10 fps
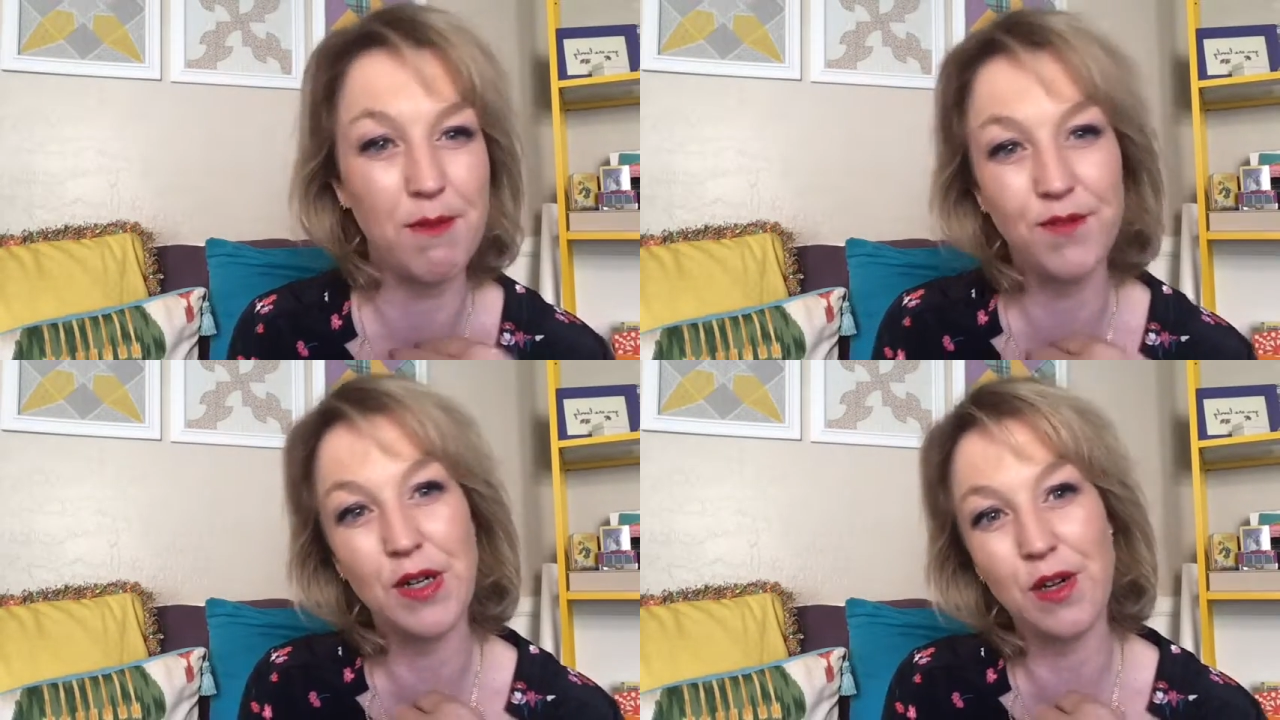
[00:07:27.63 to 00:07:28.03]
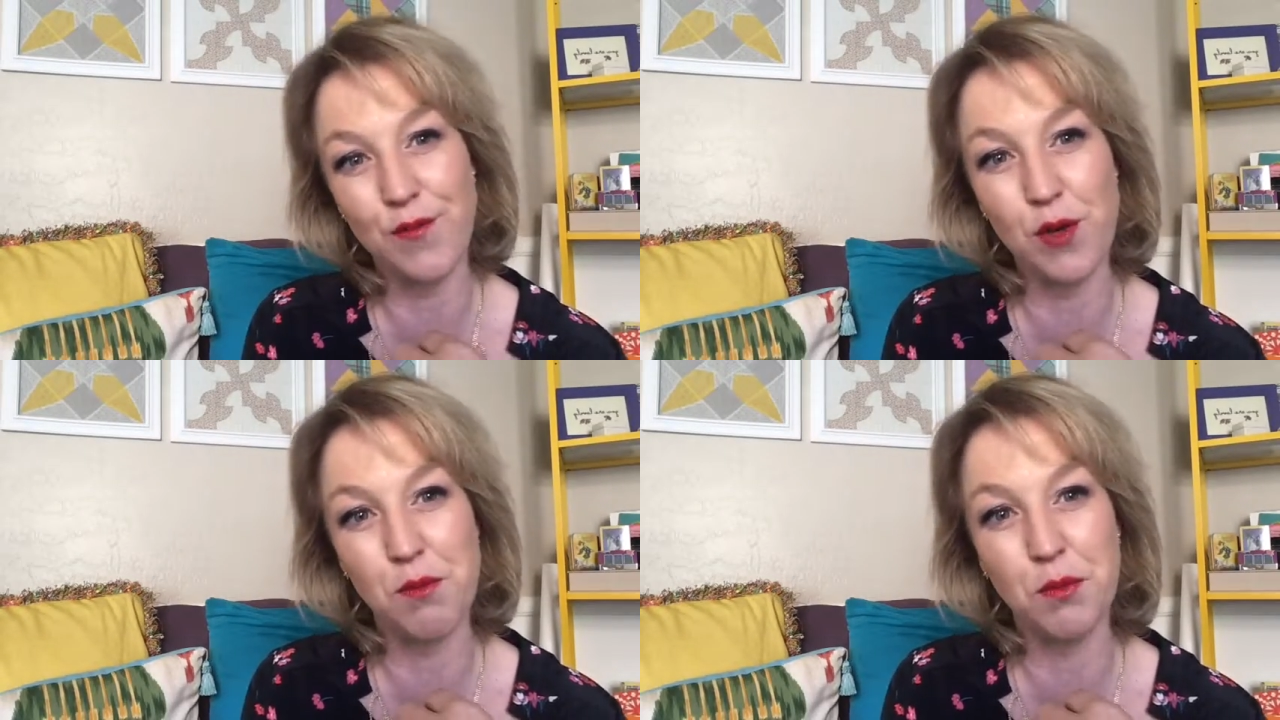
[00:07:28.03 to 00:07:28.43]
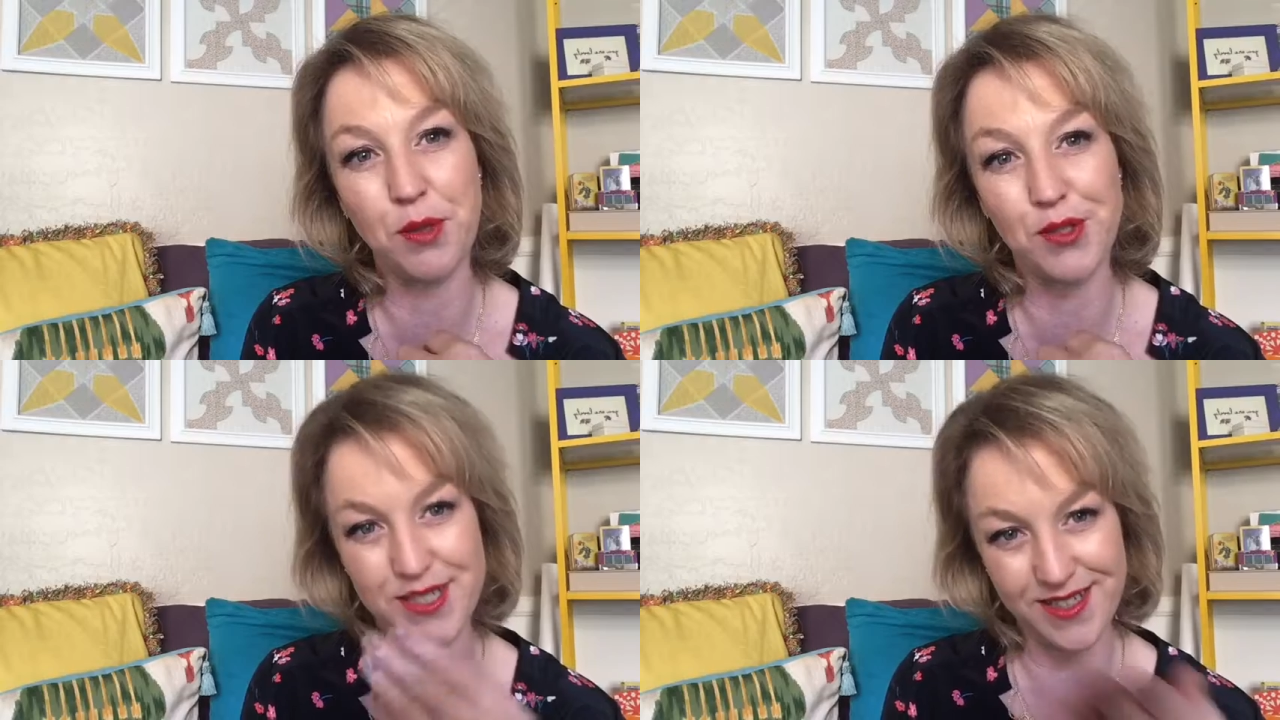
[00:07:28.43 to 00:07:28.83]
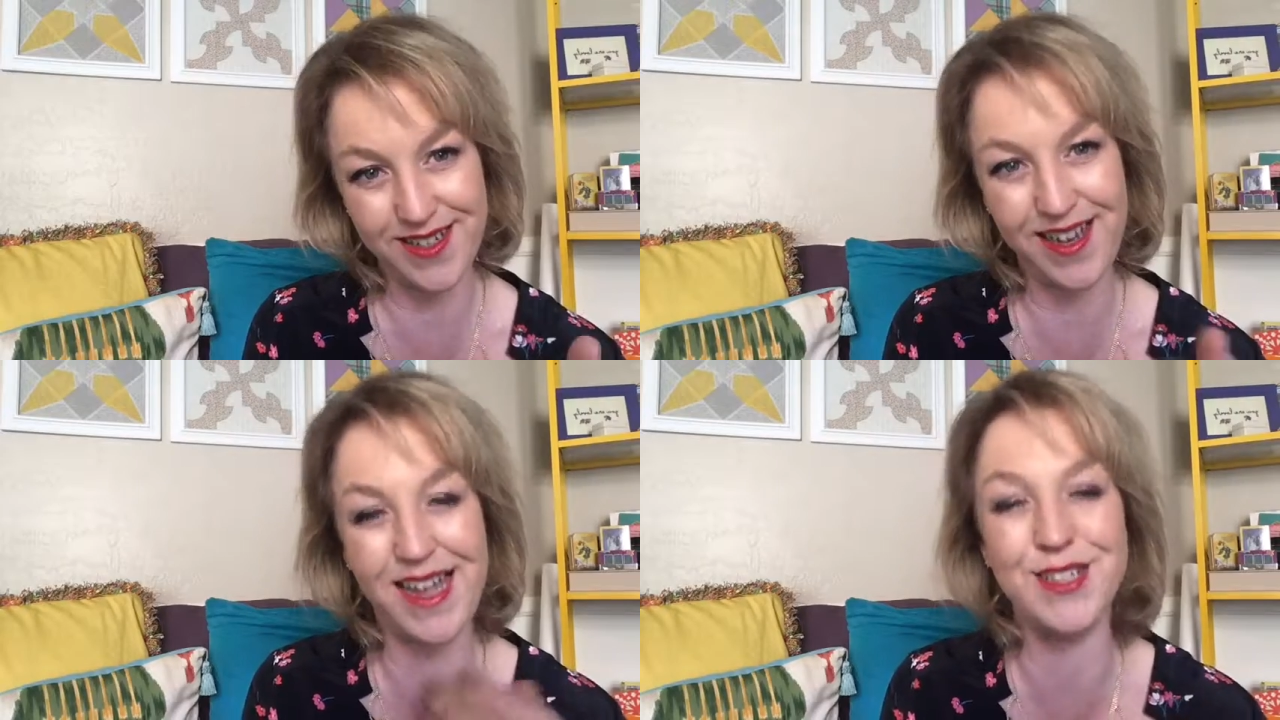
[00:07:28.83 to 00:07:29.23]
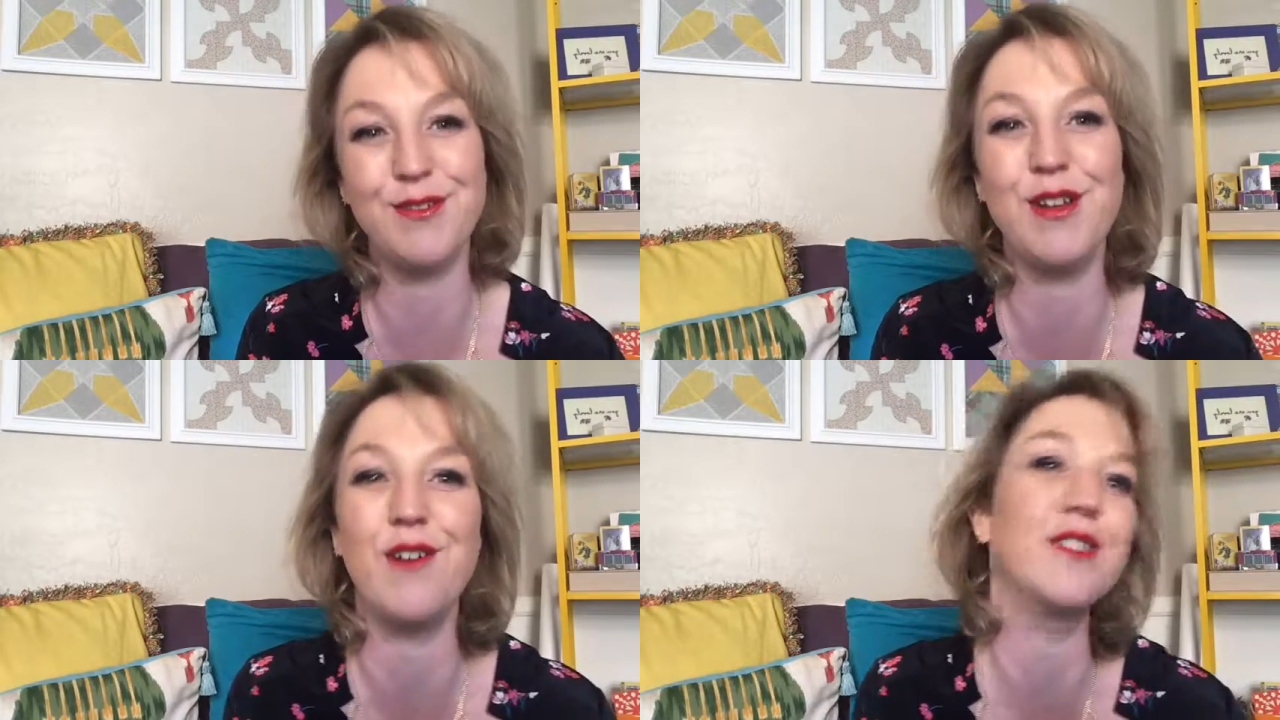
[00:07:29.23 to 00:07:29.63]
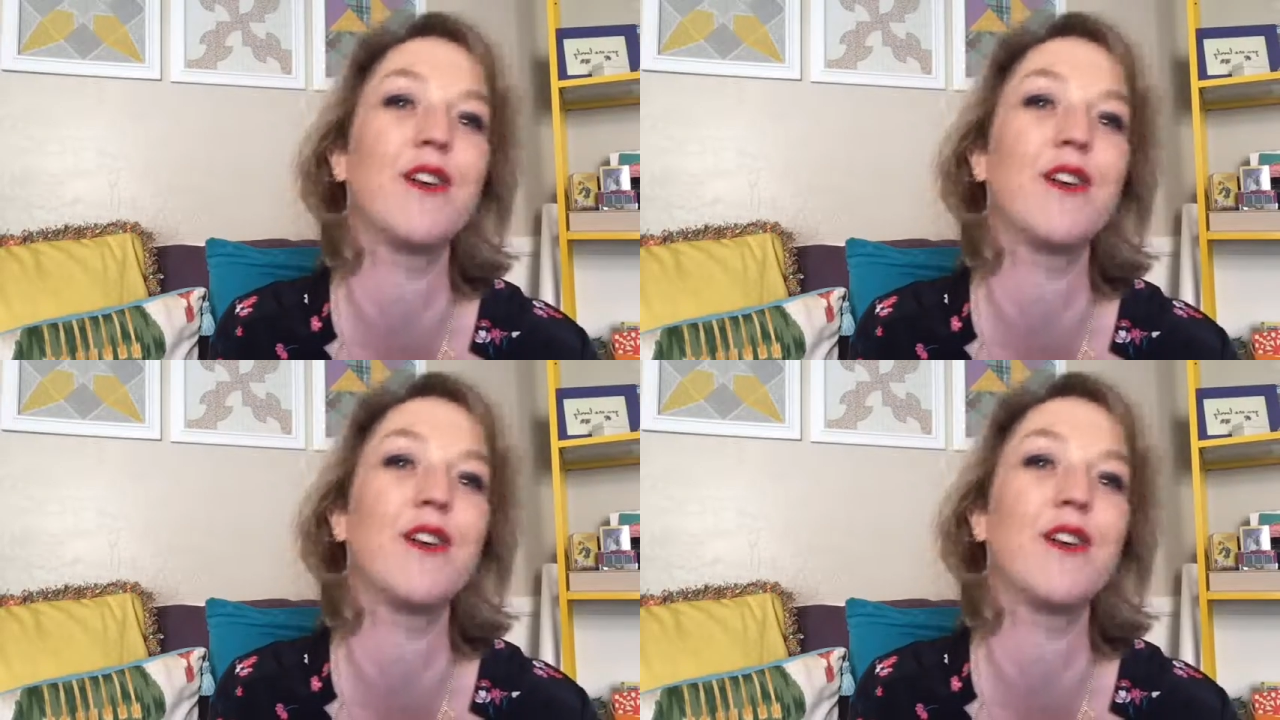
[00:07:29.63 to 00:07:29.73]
I'm a very verbal person, as you know,